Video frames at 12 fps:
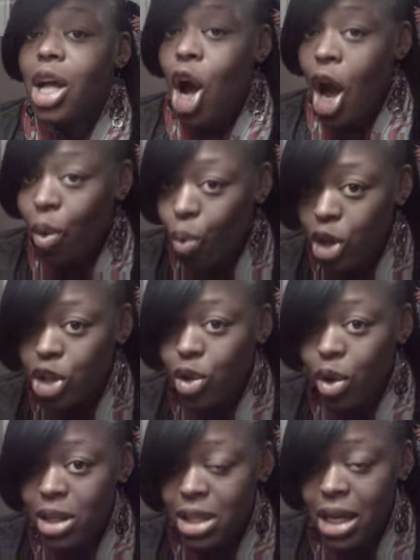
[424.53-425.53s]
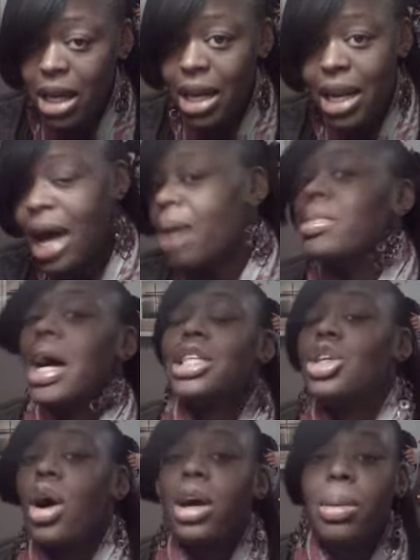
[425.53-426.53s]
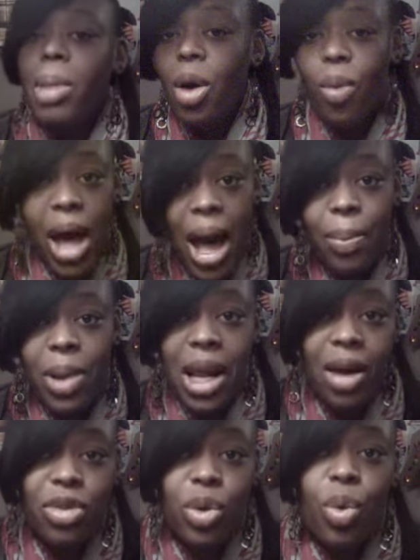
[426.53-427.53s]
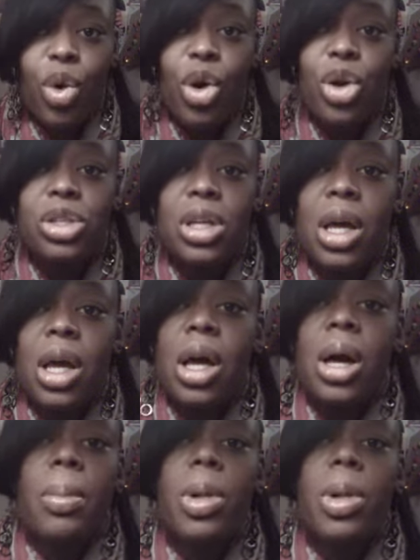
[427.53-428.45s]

Our original intent. Now, I'm not talking about what happened afterwards.